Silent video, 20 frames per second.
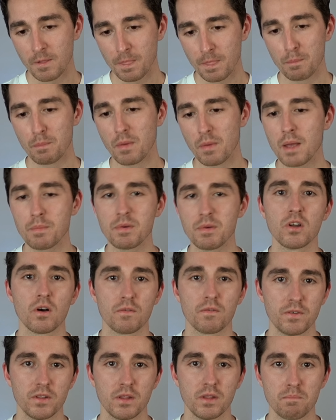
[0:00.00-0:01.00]
Maybe
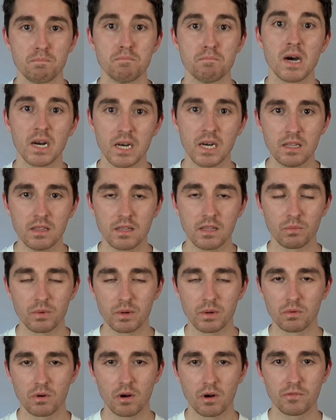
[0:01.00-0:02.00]
not for the money that we
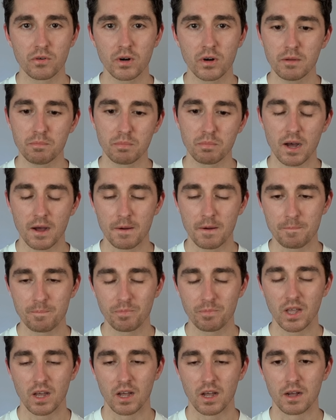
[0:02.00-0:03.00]
were offering, but
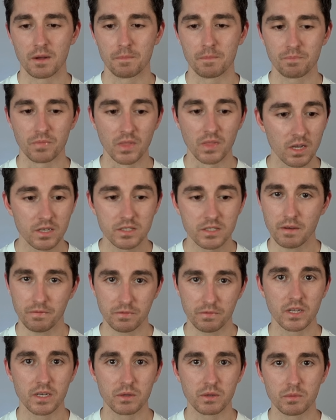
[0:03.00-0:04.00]

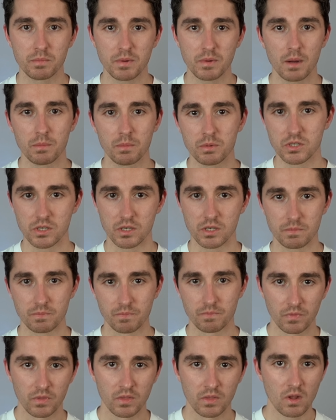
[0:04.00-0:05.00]
definitely would be able to
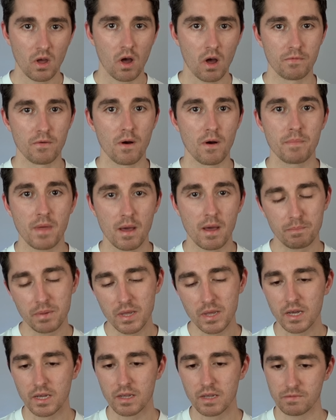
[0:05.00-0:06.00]
offer up that
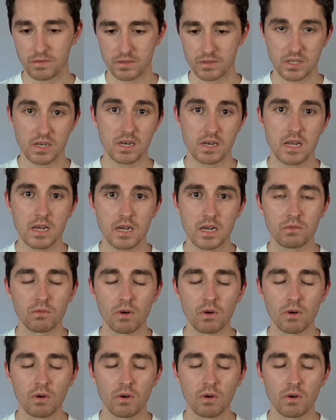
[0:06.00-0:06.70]
pick if it's a need.